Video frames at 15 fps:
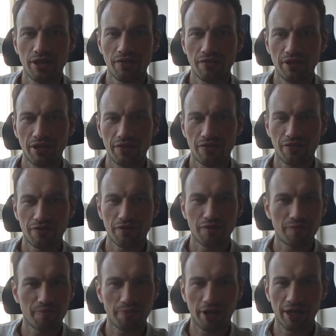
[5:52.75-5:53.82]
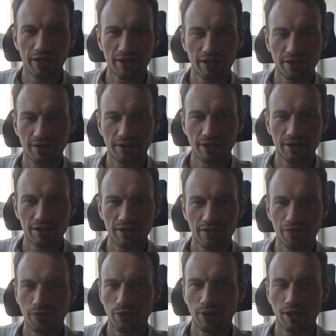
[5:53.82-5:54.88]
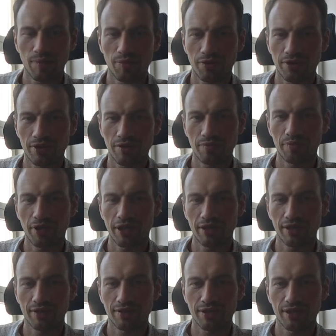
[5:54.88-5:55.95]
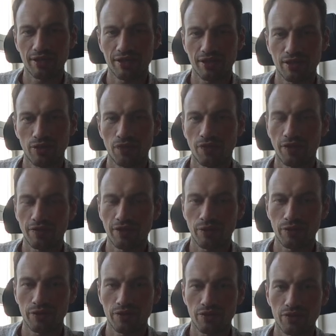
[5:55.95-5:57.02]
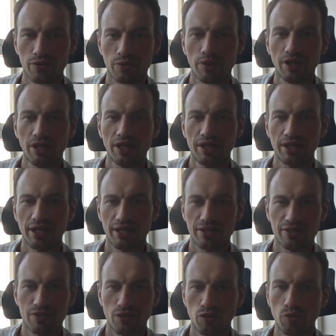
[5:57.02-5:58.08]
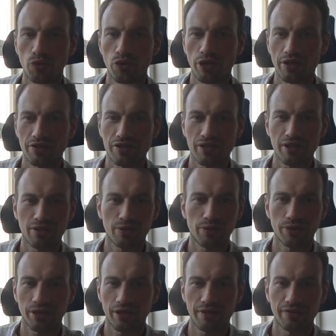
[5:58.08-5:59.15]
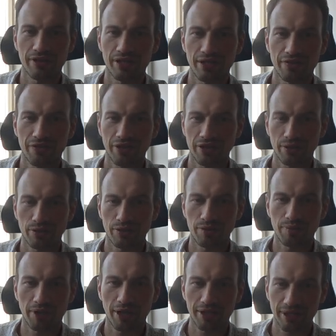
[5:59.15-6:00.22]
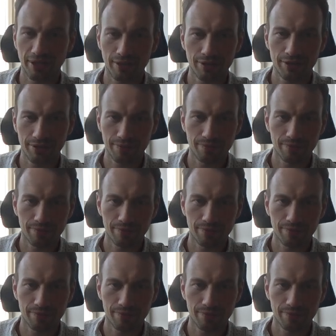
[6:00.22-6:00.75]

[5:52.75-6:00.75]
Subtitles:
we have particle density, fully coupled particles density of 1000, so there is no buoyancy or gravity effect on the particles.